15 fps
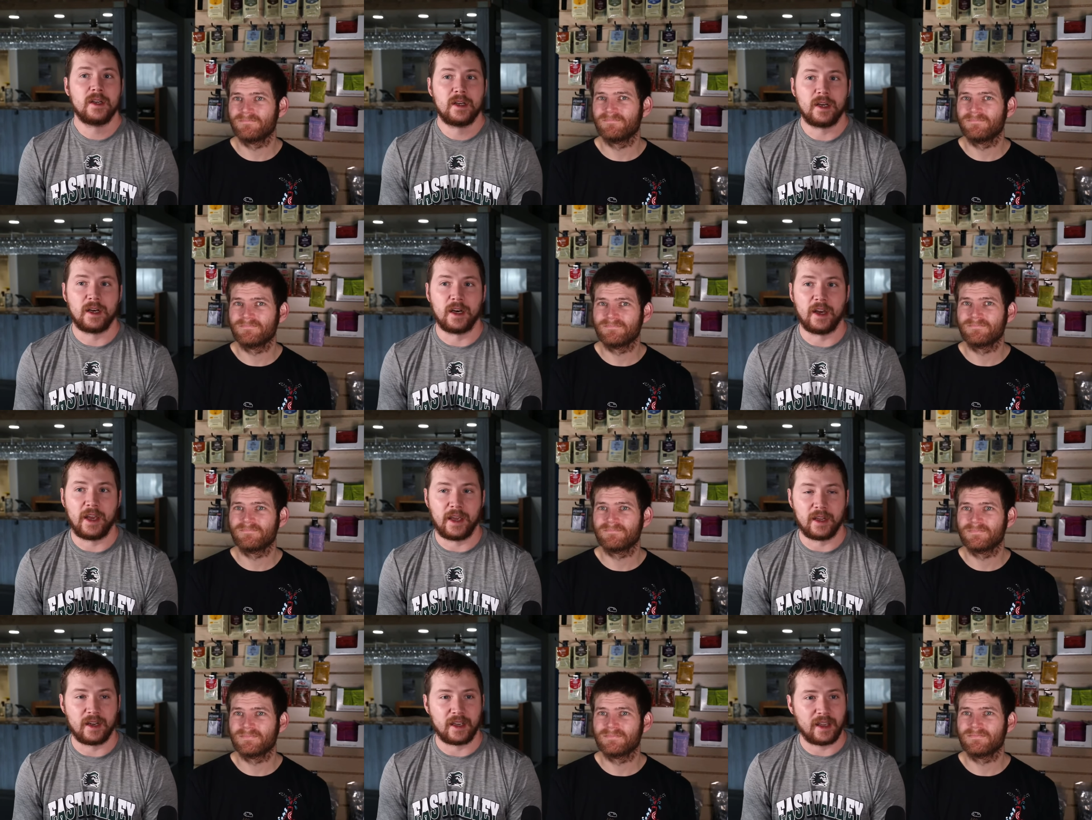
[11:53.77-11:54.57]
Speaker 1: Uh,
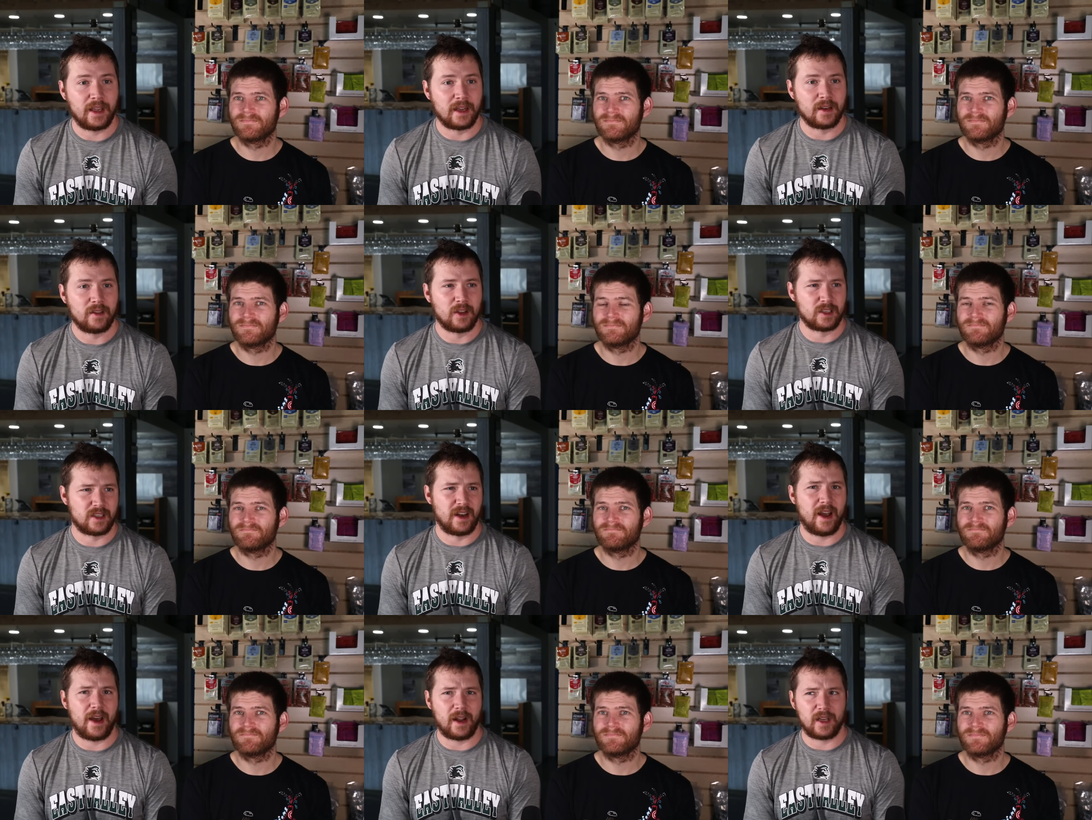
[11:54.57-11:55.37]
and again, there's
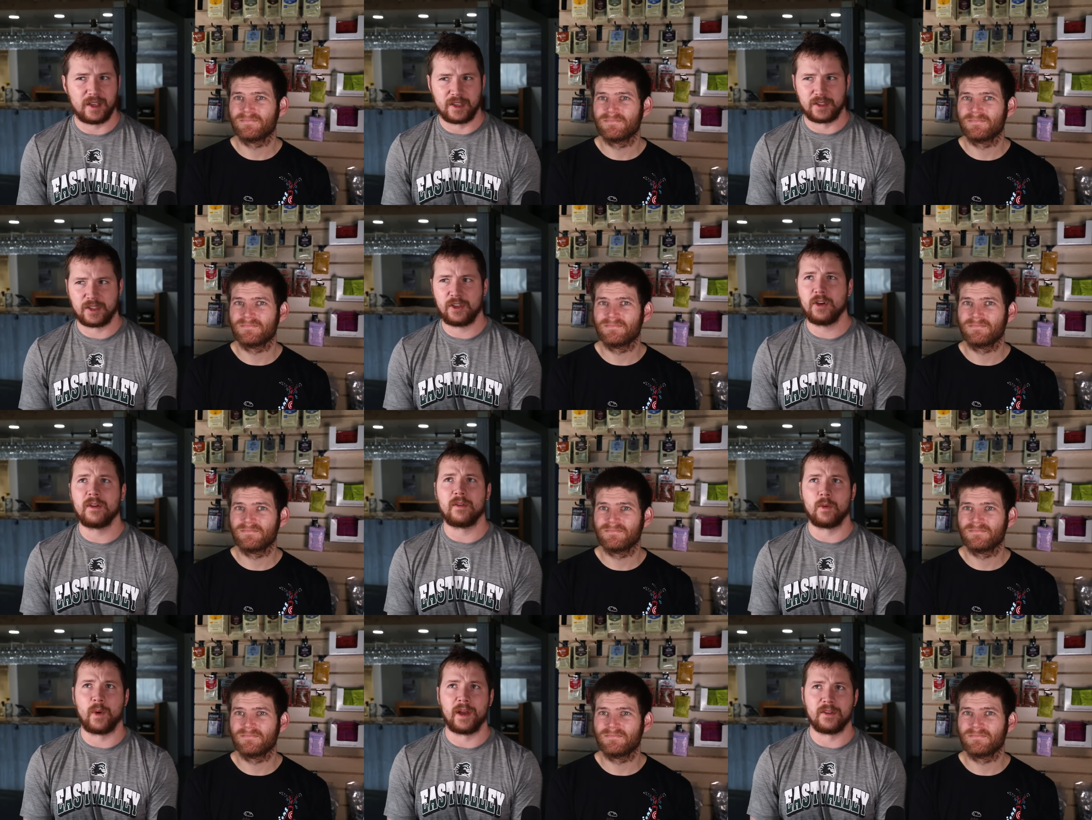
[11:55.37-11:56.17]
not as good of a
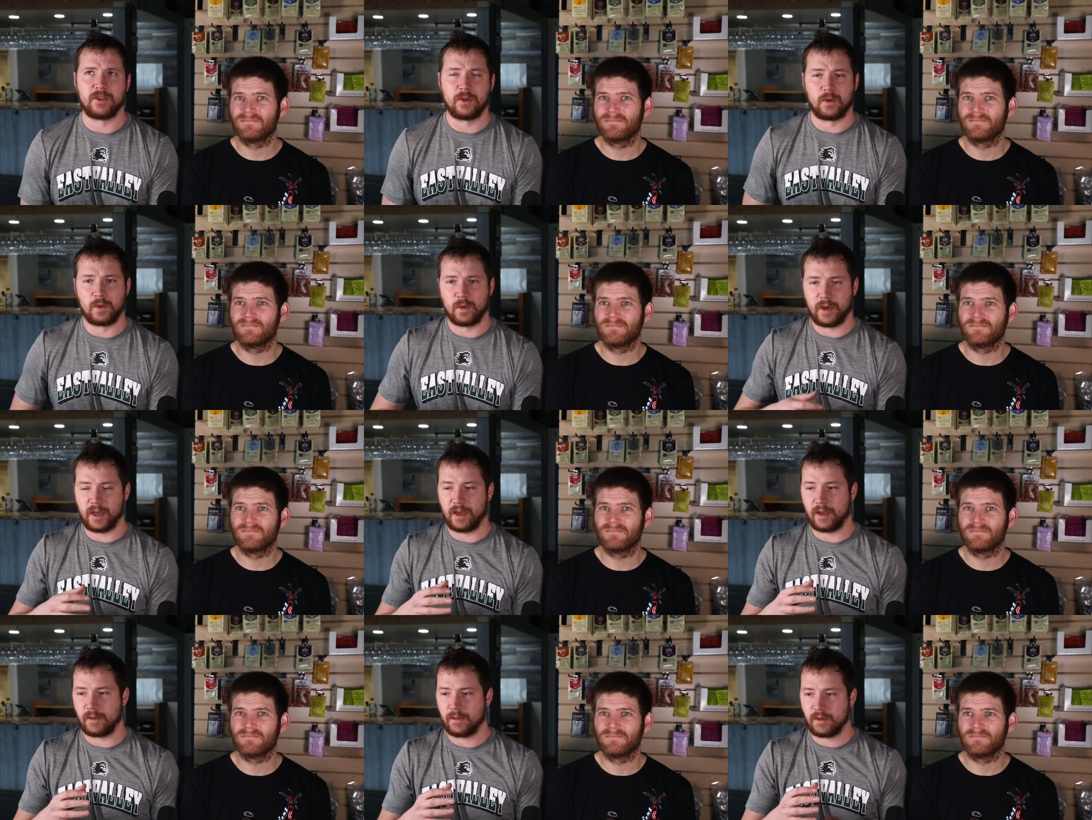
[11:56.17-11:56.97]
way to
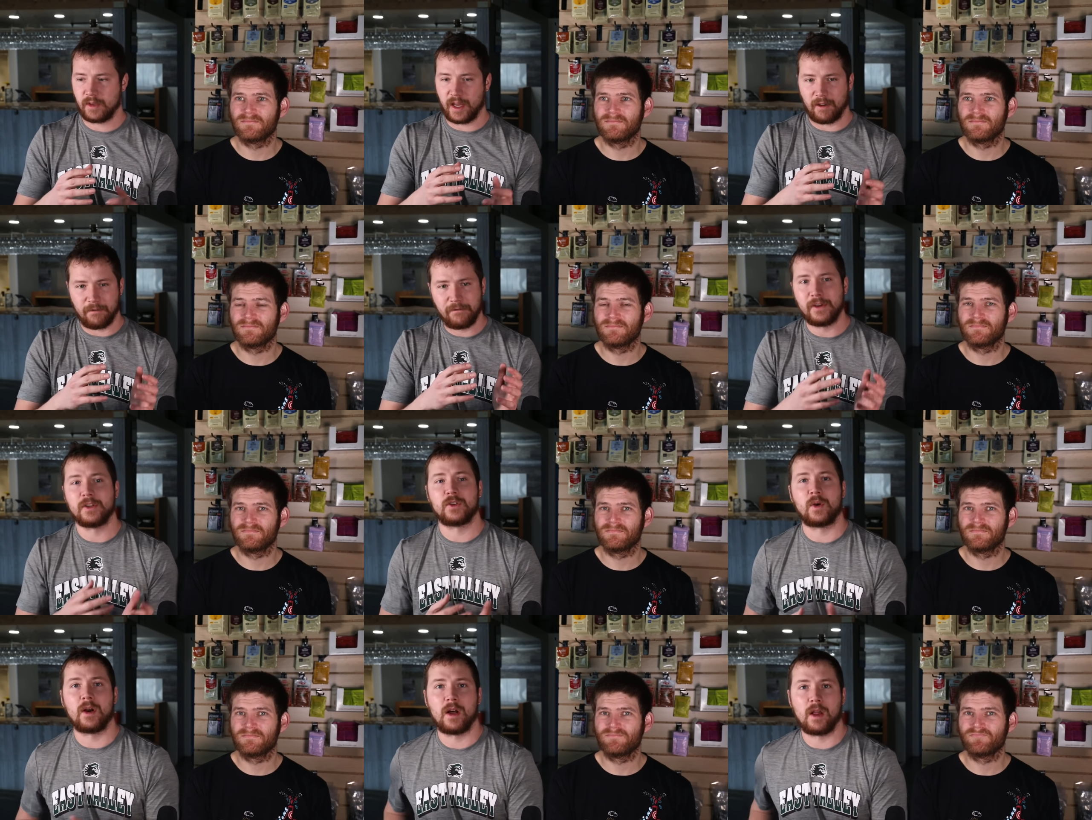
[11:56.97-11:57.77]
uh, kind of
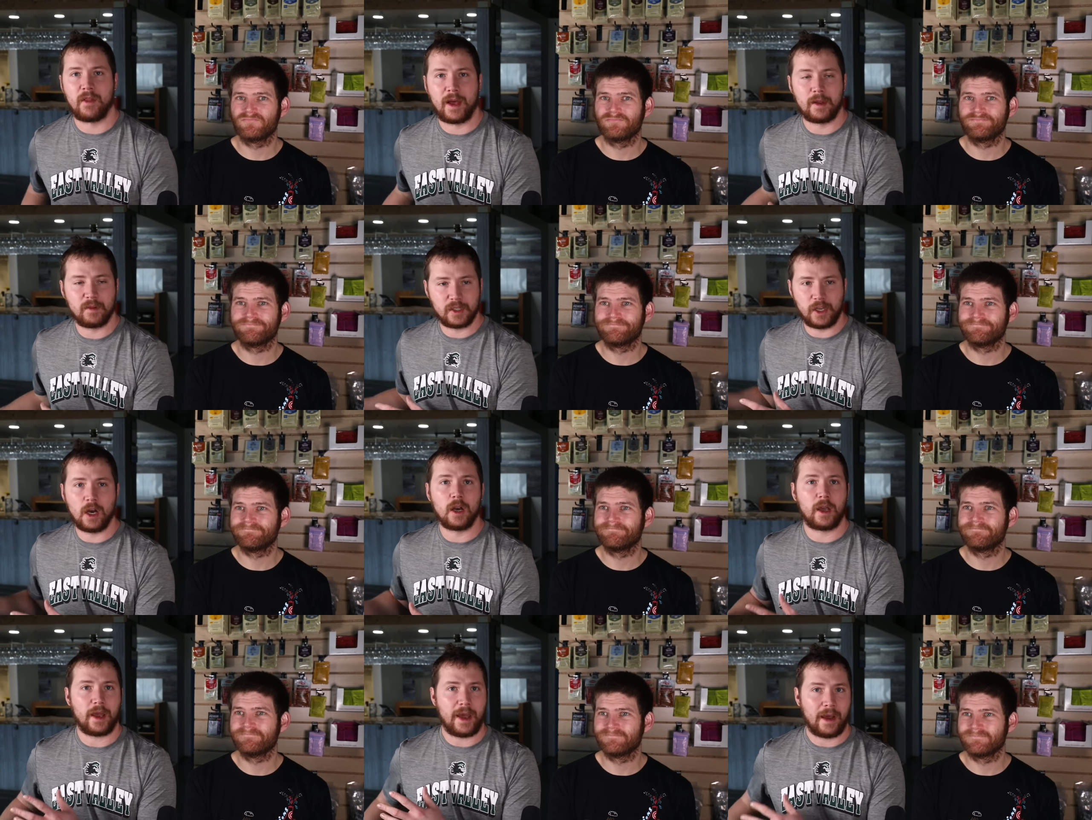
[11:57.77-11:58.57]
filter all that
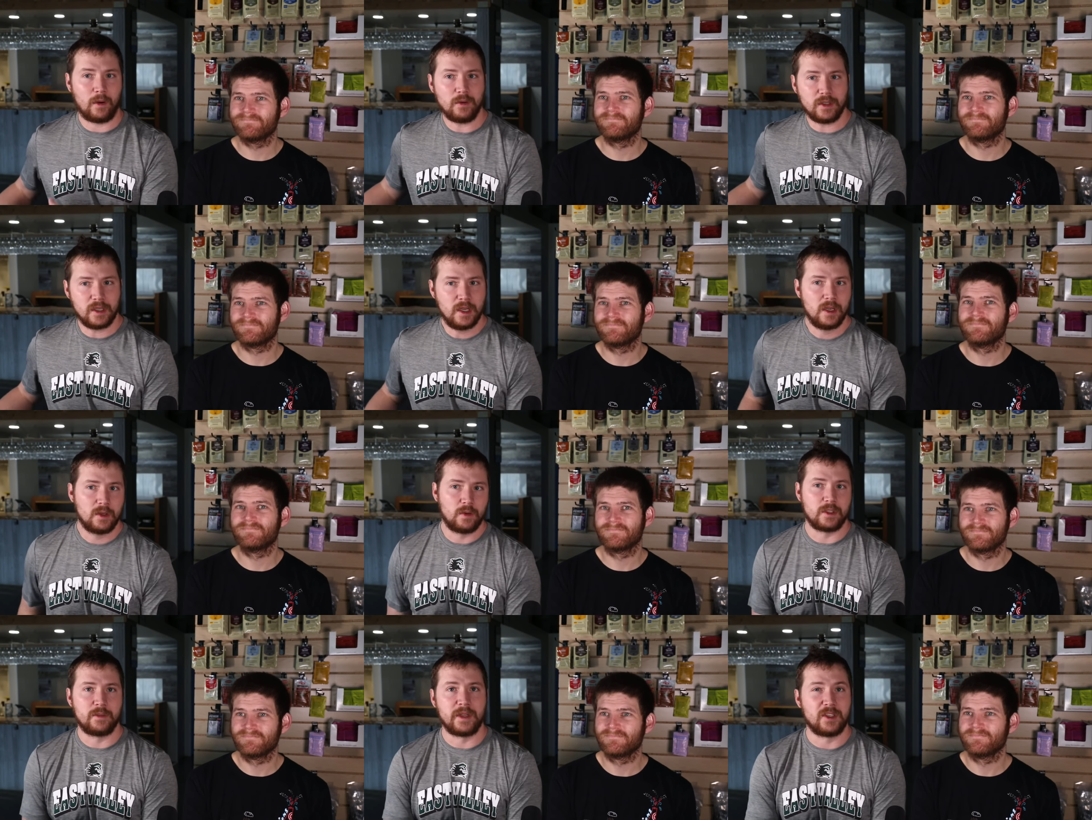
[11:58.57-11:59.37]
gunk out,
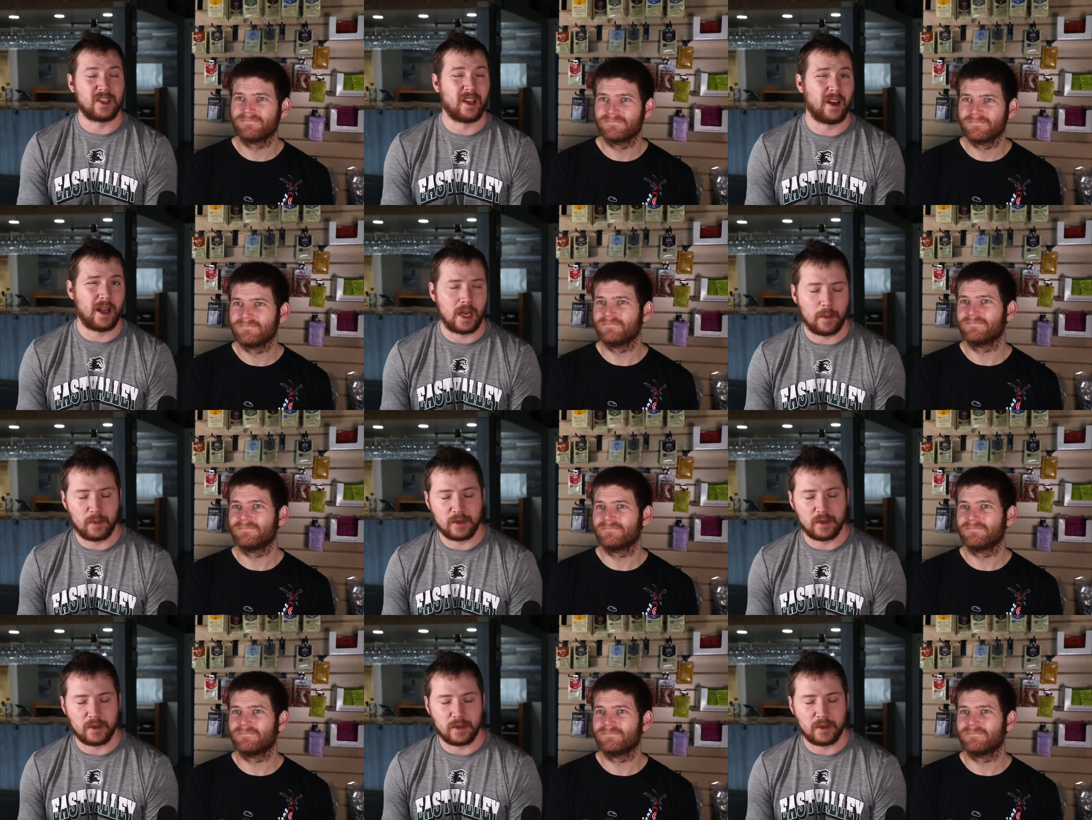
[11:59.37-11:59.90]
which means you're going to end up with